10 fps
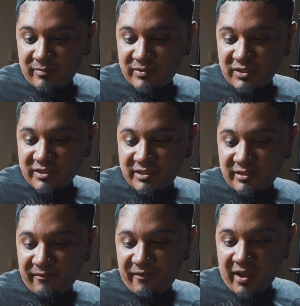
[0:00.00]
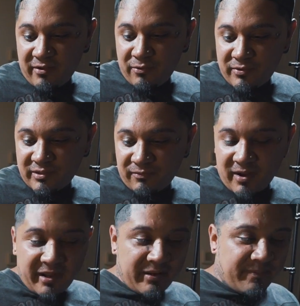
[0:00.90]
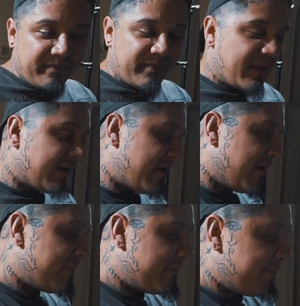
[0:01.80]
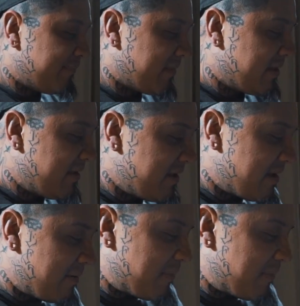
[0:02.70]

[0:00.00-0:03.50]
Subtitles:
Just as the value is right, I